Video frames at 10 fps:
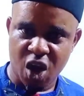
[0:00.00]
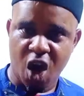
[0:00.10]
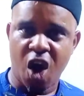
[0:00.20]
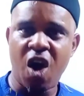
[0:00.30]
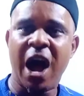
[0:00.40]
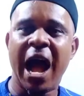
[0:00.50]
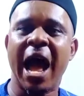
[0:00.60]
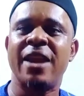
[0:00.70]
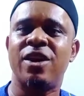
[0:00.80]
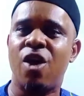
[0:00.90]
or
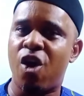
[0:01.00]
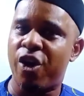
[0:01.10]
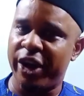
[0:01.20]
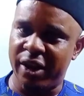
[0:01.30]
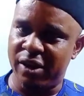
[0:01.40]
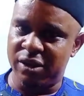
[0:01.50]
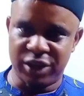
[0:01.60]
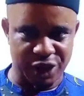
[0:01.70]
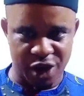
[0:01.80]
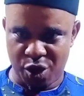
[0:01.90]
an oil.
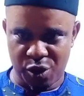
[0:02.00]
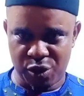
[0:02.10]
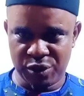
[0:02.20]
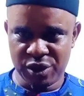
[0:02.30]
No.